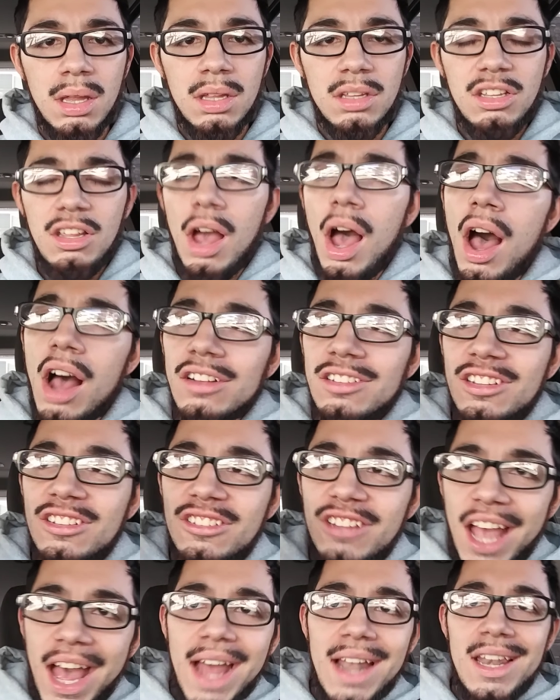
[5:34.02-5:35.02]
Y'all
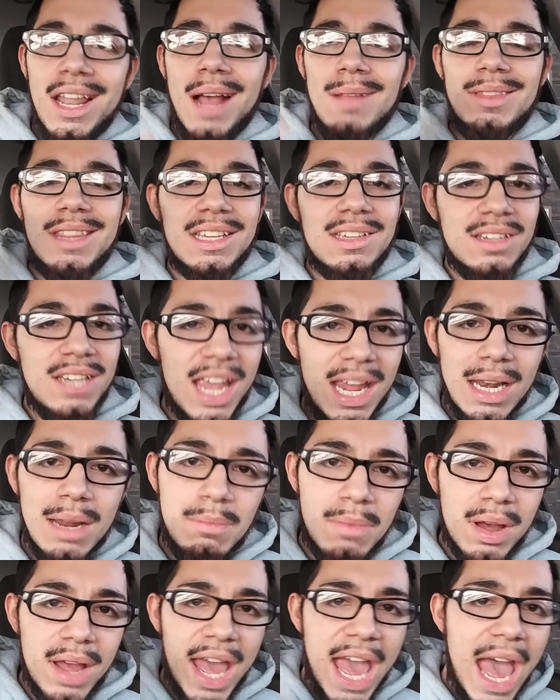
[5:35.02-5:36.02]
shutting up the kingdom
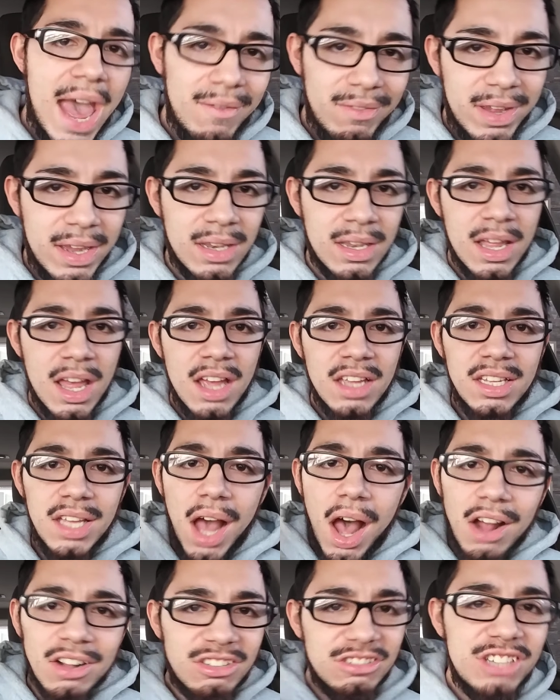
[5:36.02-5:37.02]
of heaven.
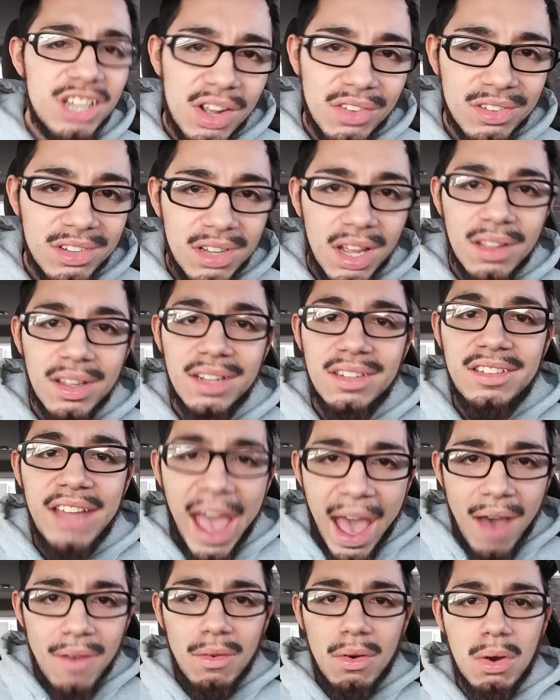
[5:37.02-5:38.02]
Y'all children of the
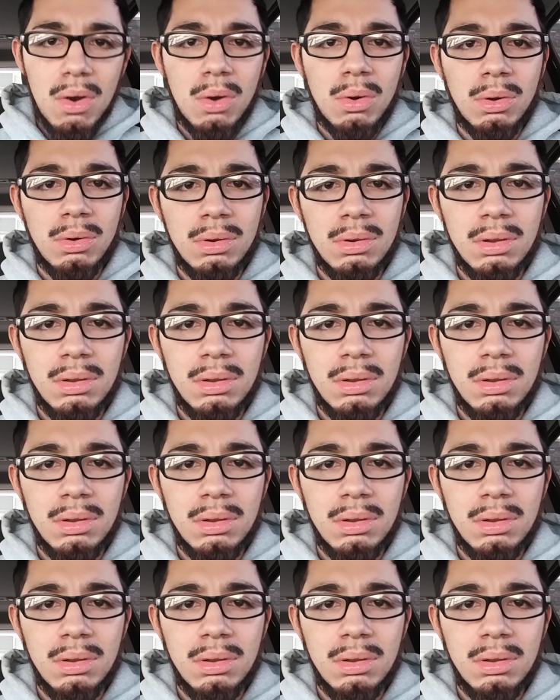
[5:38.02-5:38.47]
devil.